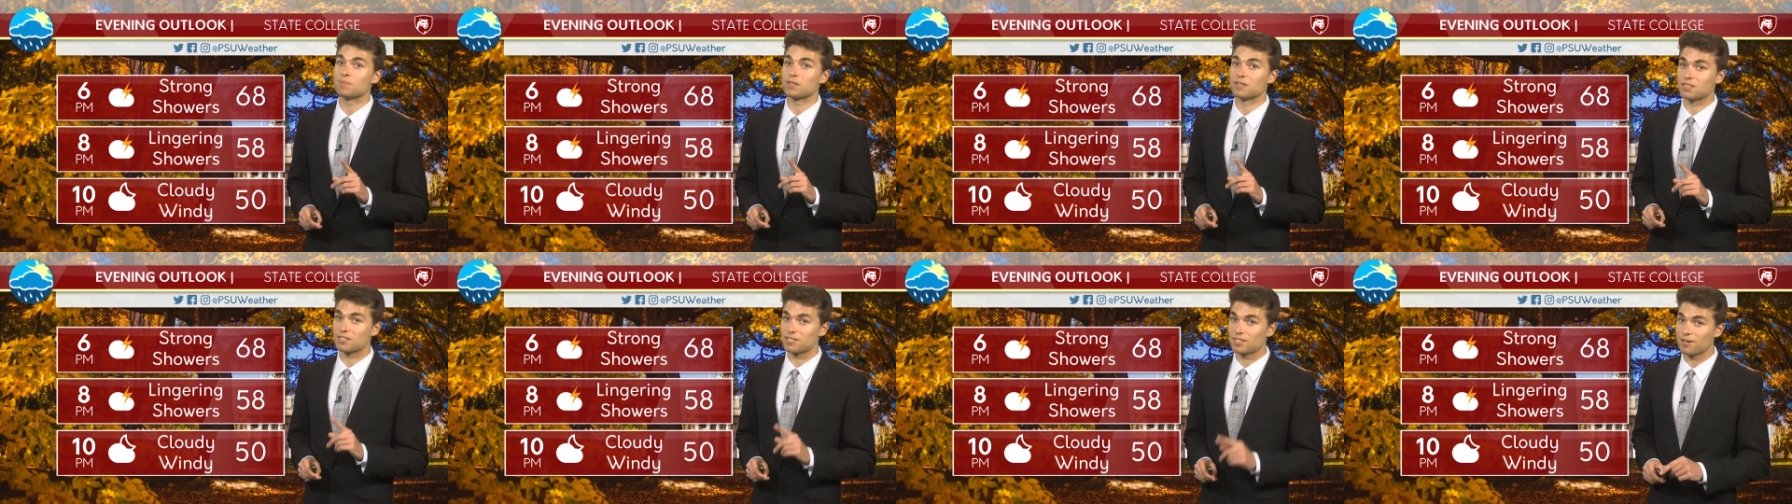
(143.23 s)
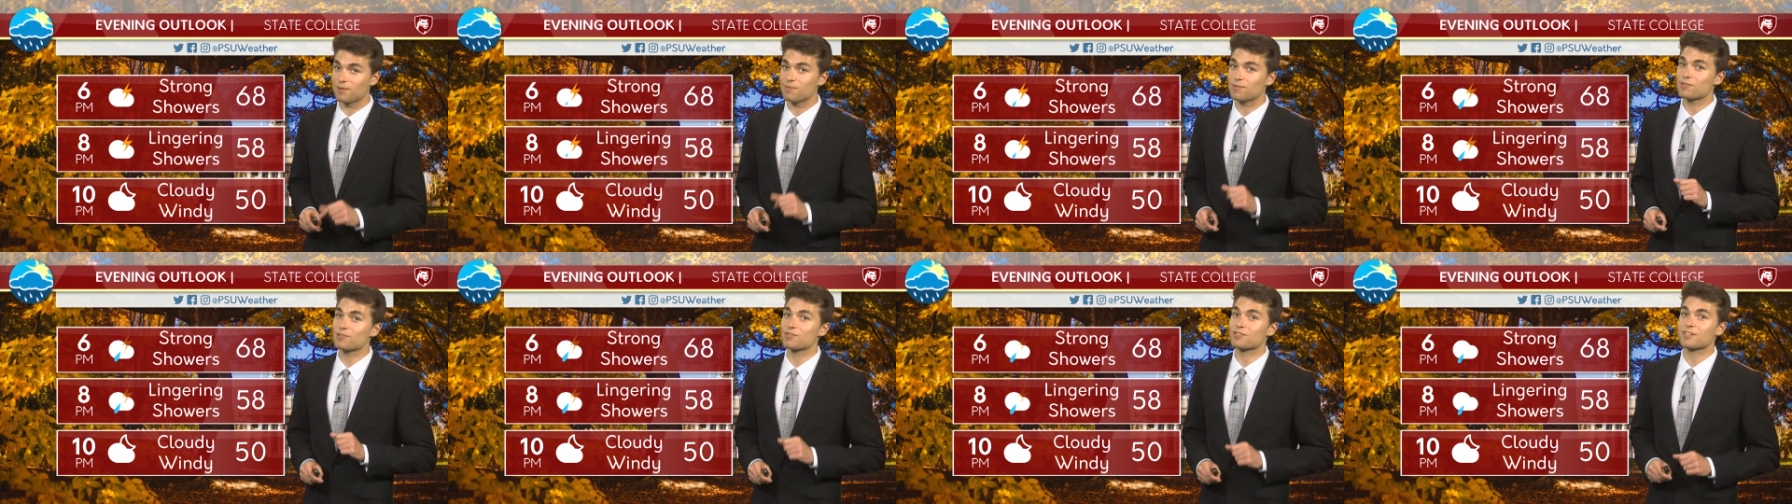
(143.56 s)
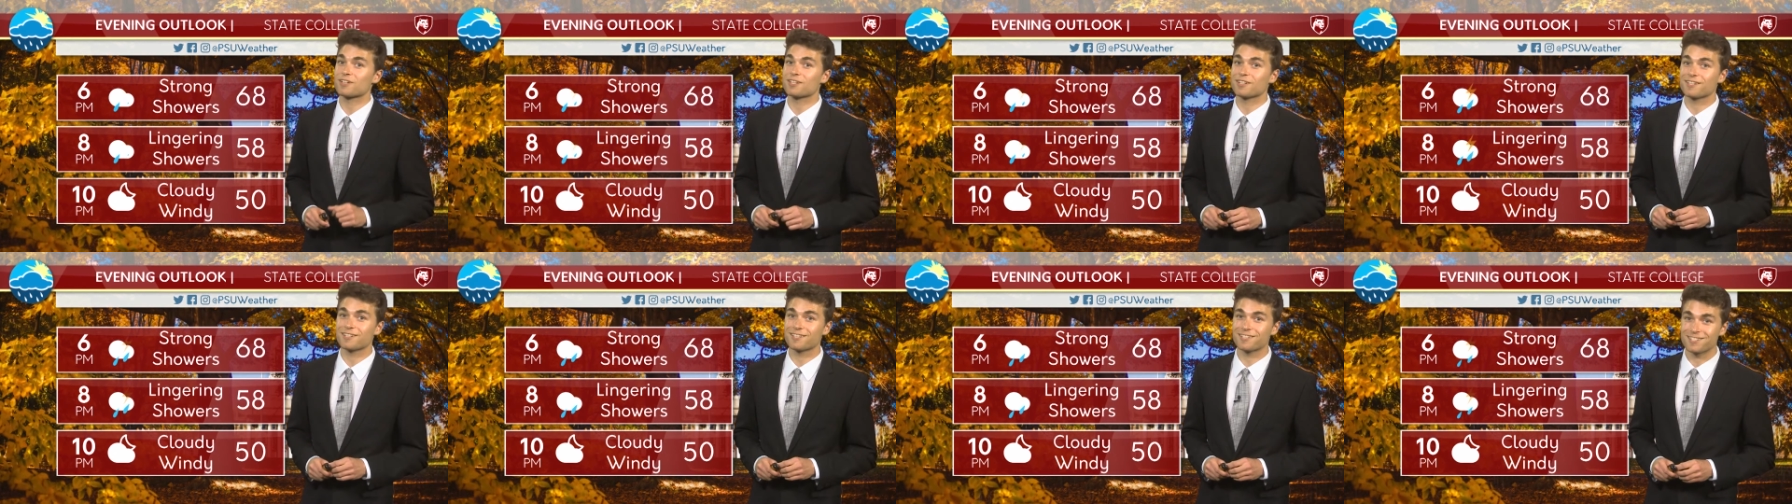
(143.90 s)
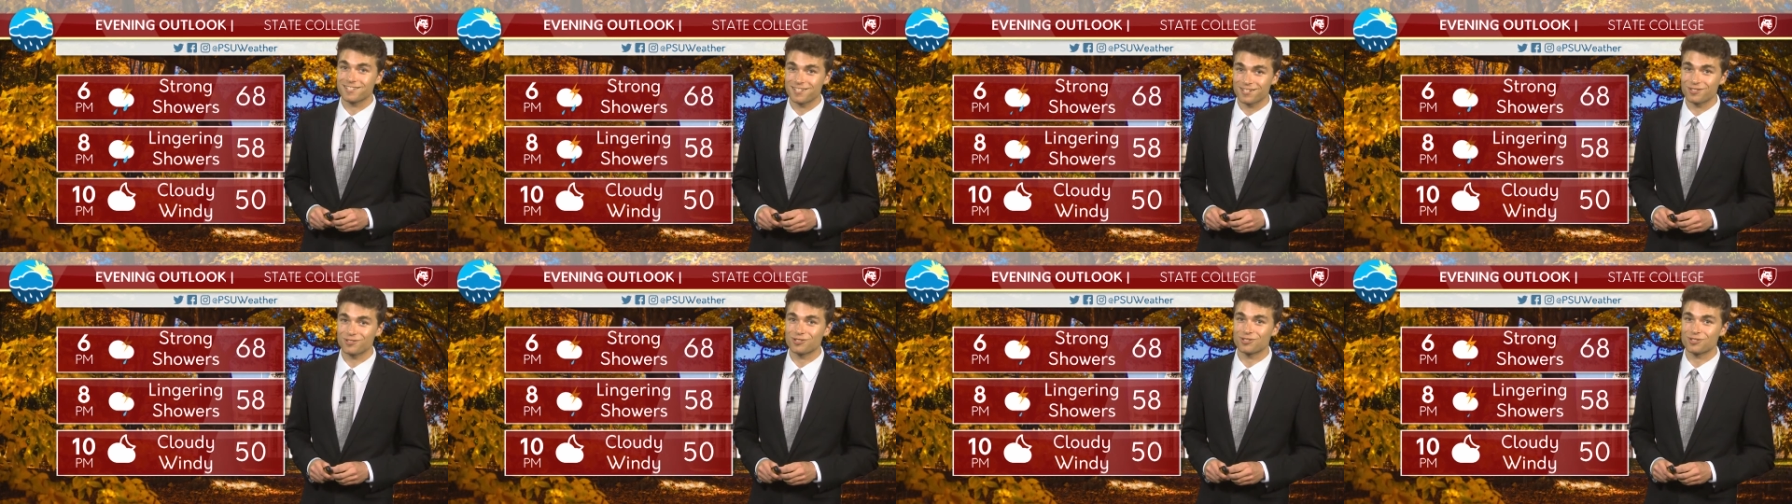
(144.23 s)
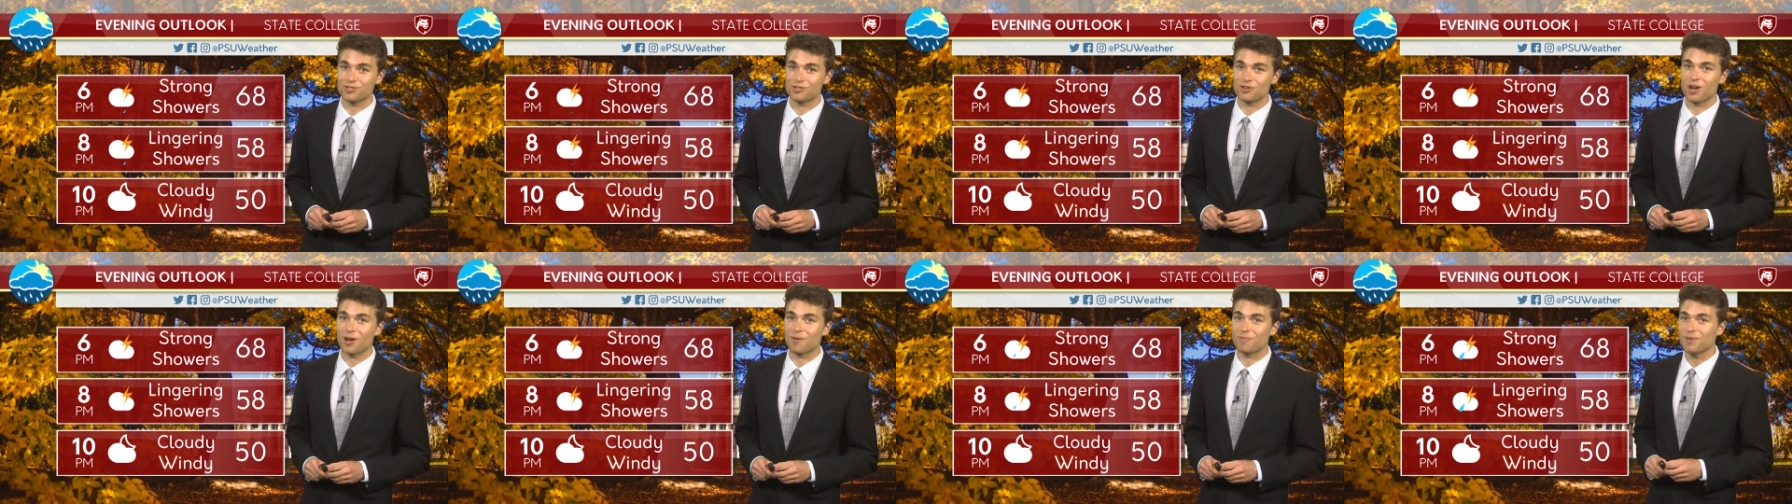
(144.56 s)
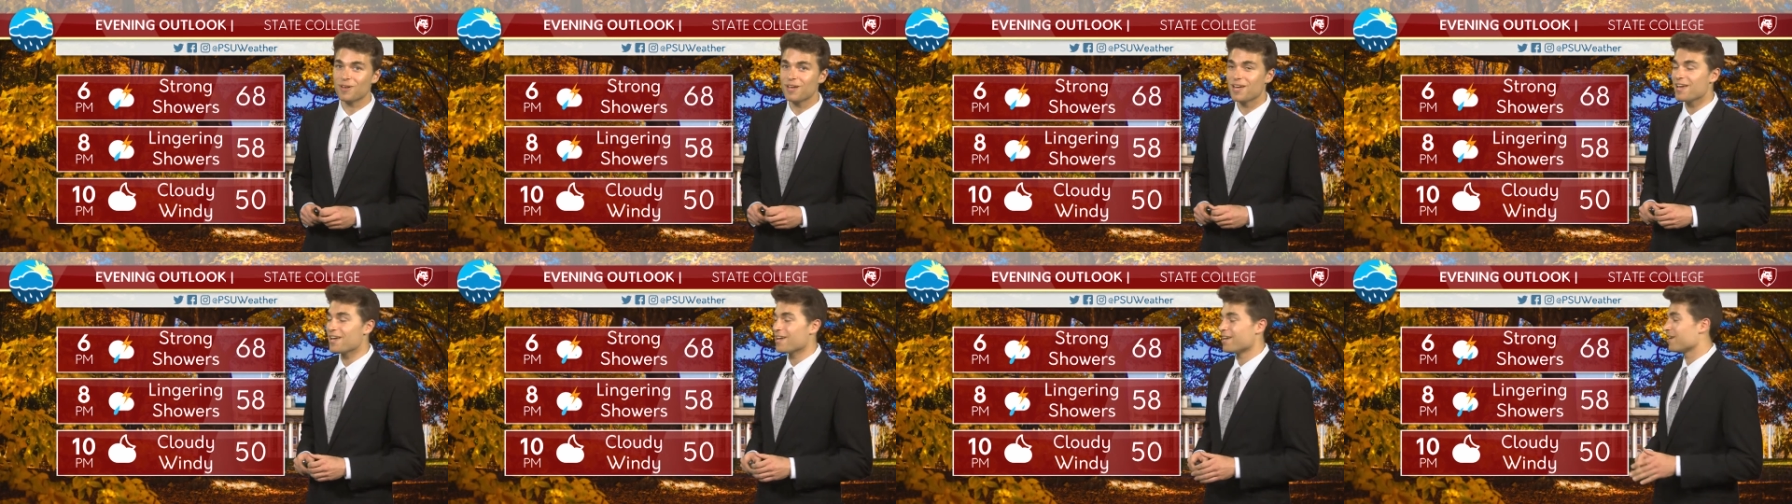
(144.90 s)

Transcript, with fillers: but the temperatures are going to continue to drop